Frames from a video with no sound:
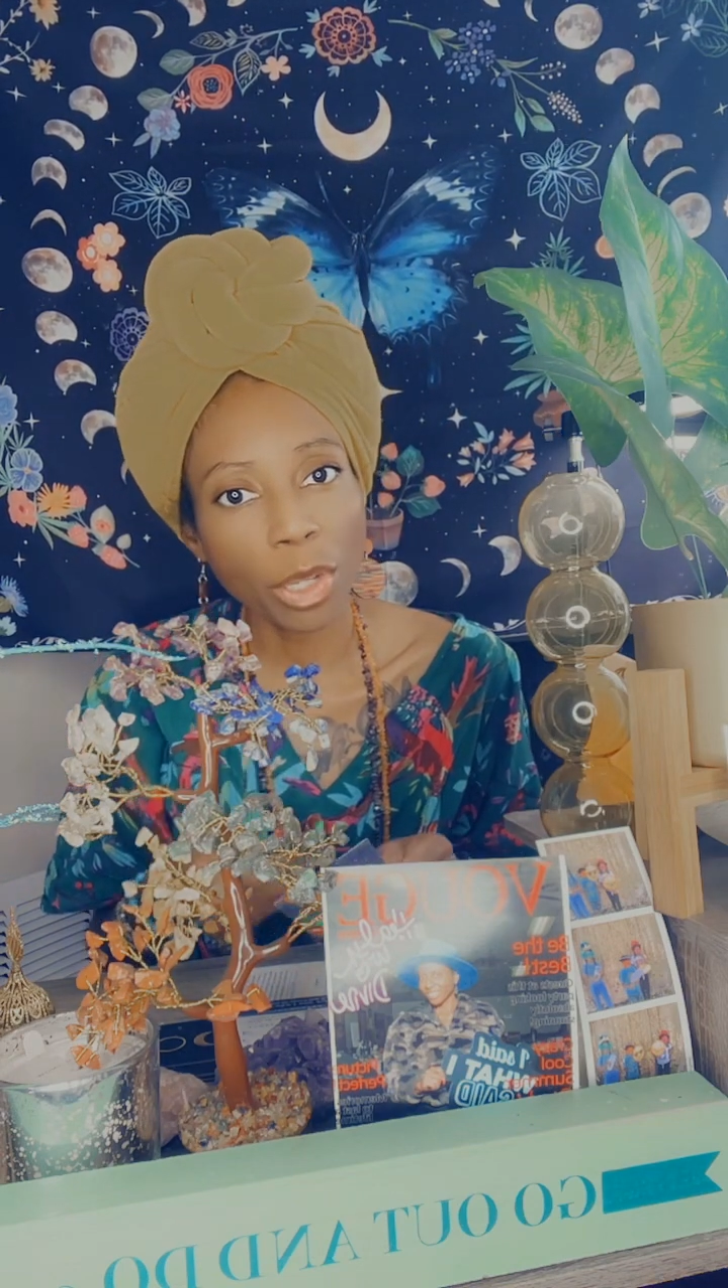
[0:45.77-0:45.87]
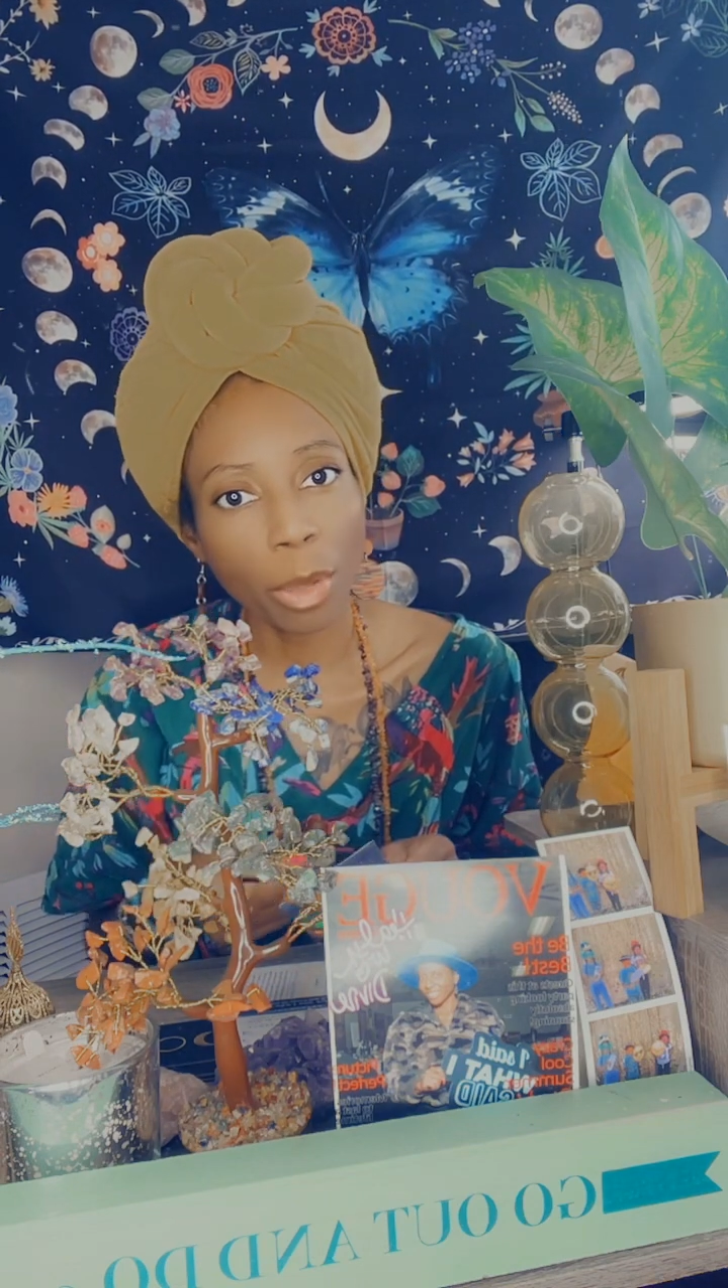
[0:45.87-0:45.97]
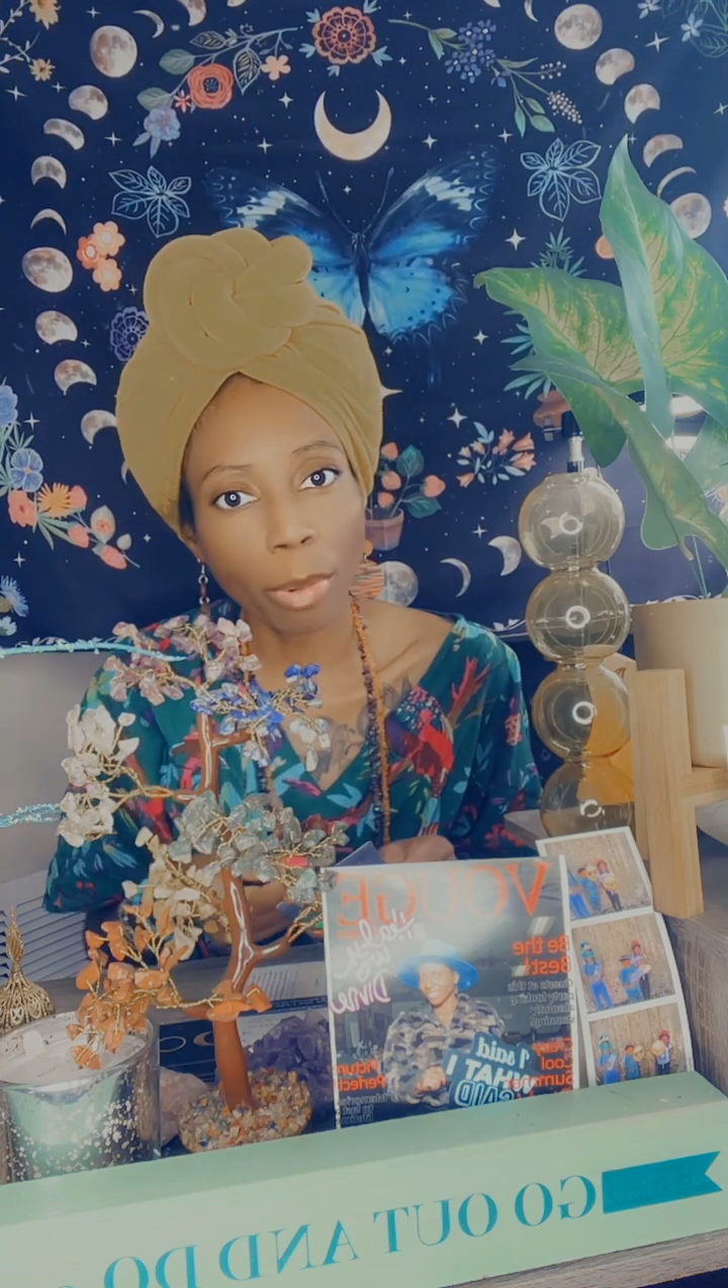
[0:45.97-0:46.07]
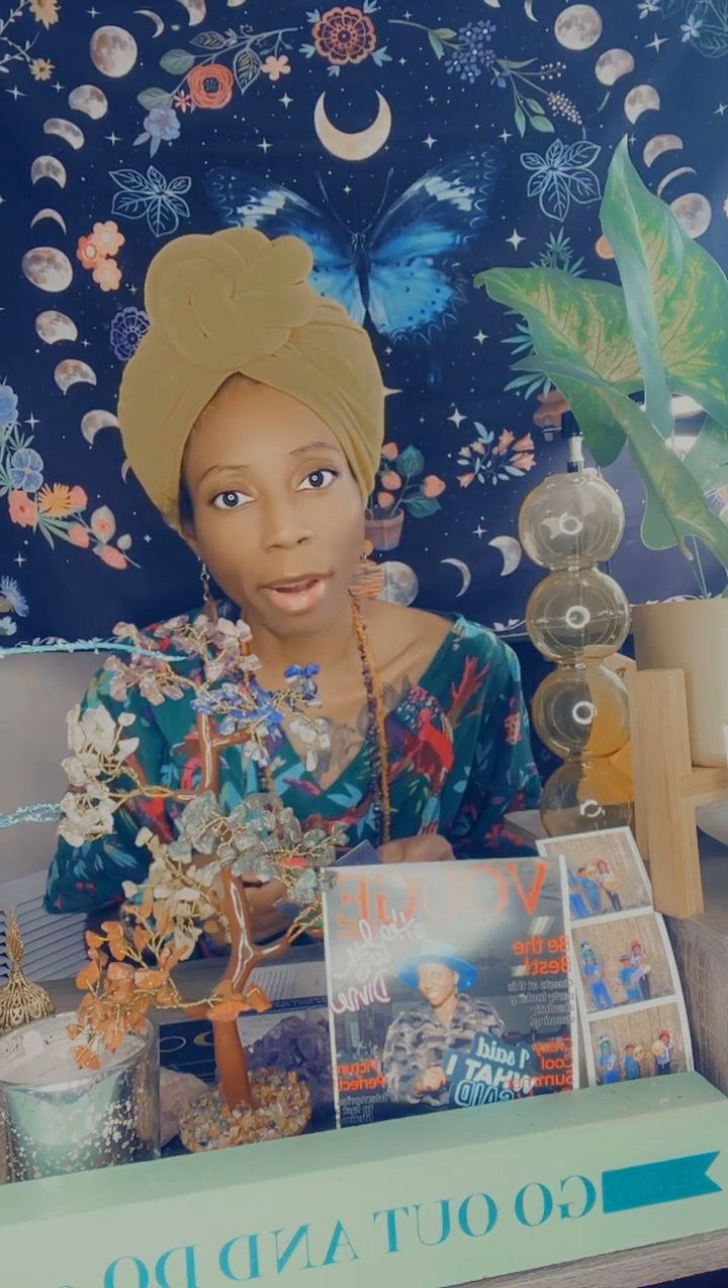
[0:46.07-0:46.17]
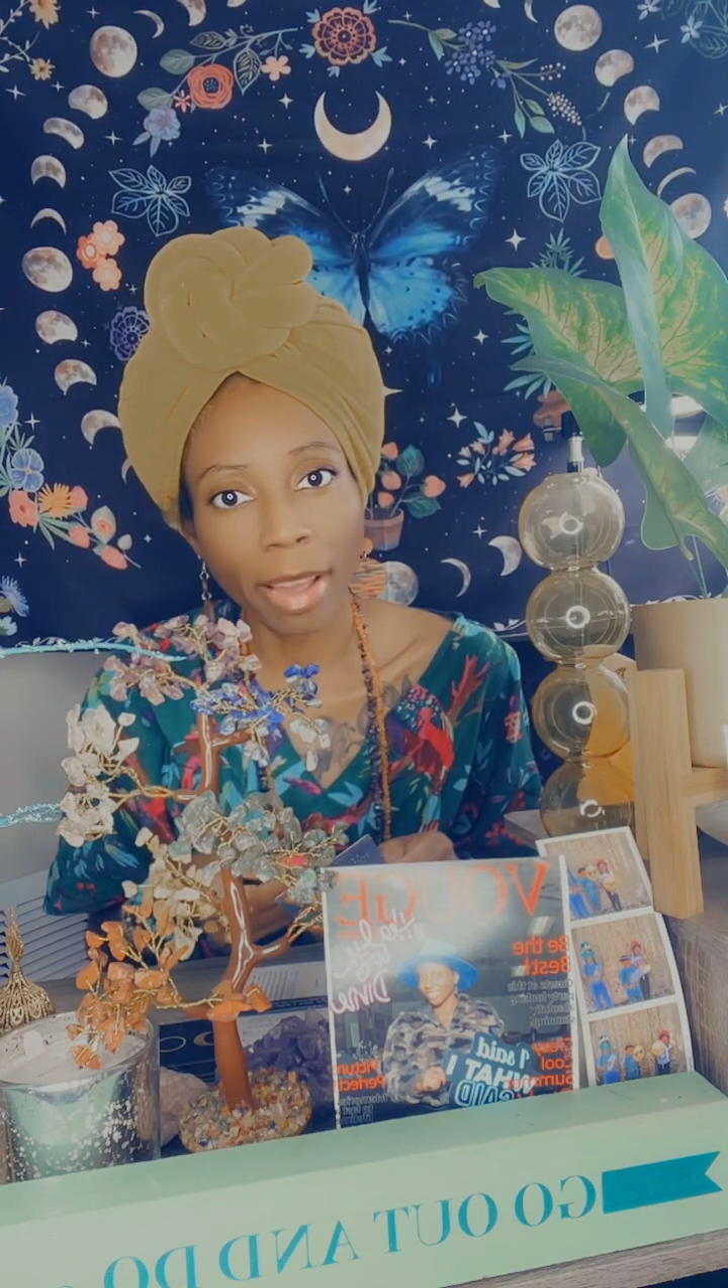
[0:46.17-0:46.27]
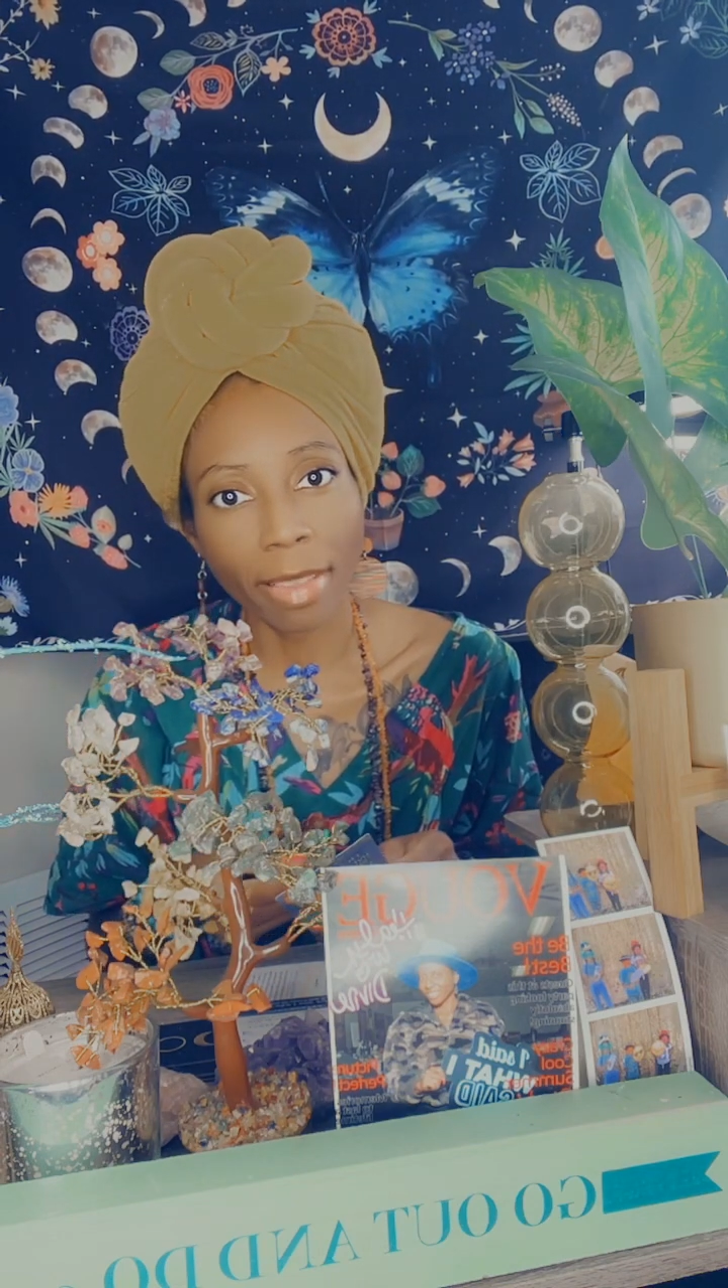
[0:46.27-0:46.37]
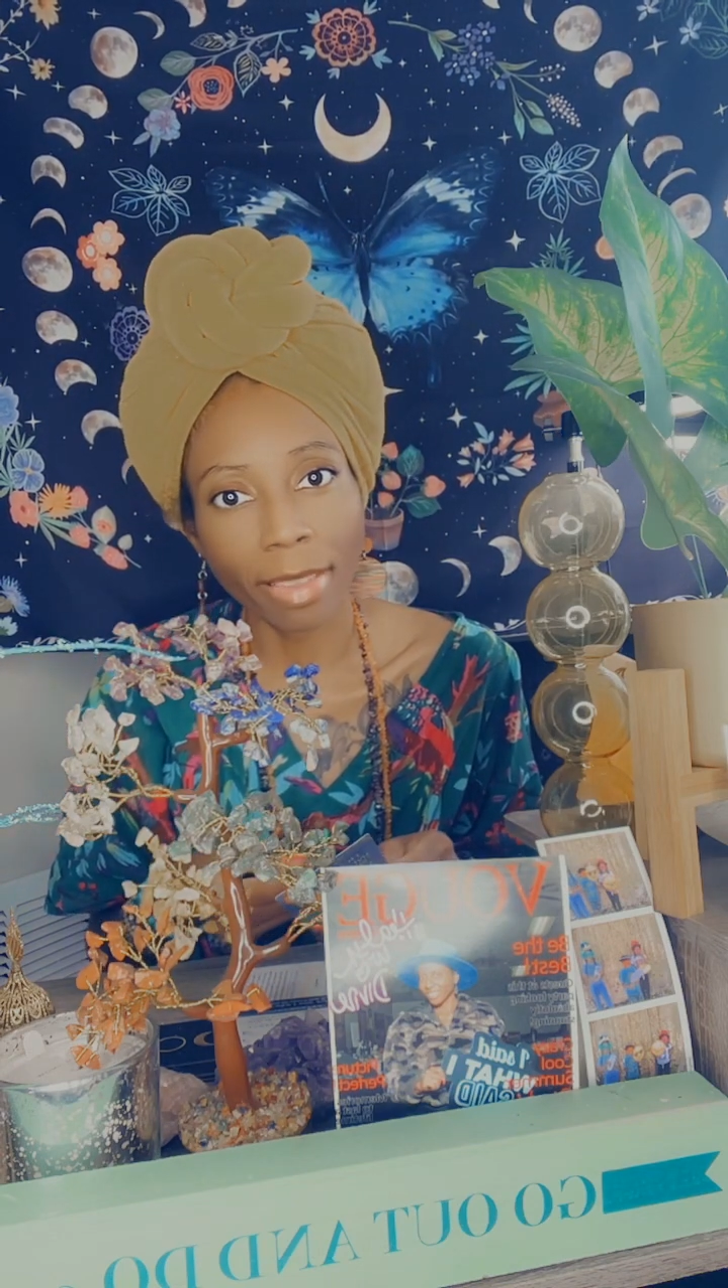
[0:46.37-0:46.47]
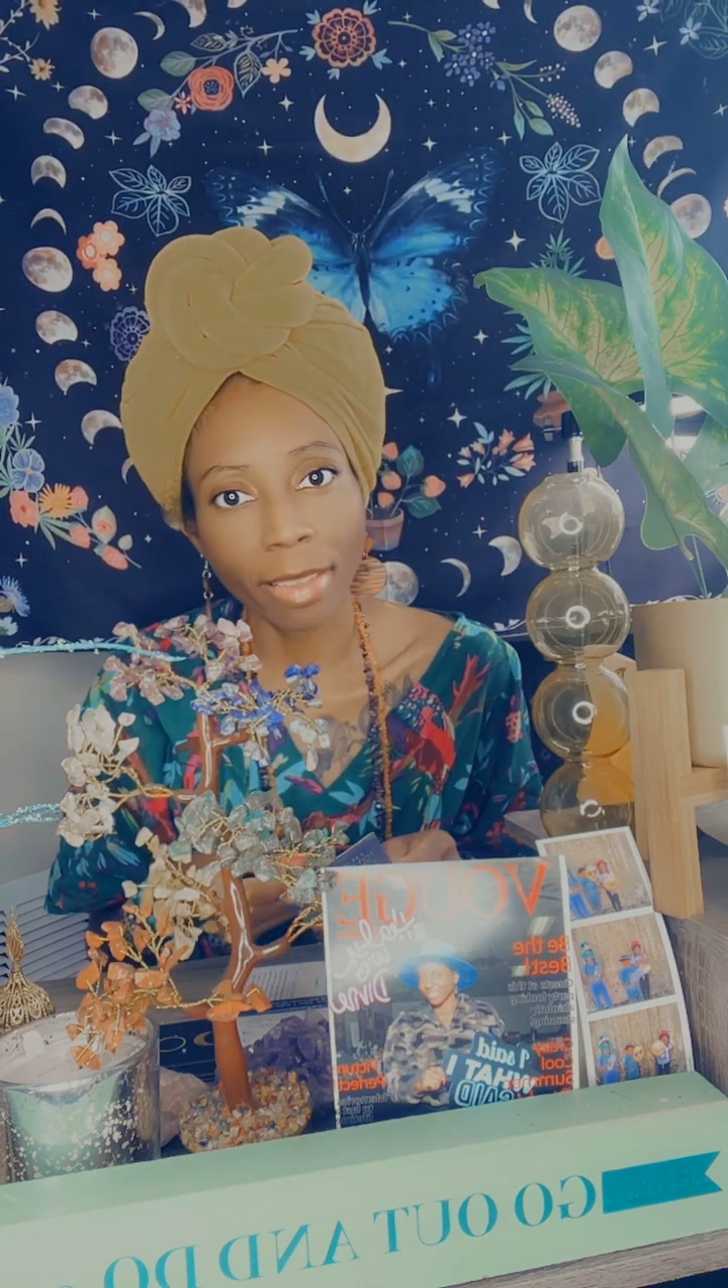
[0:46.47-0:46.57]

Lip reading: on your breath.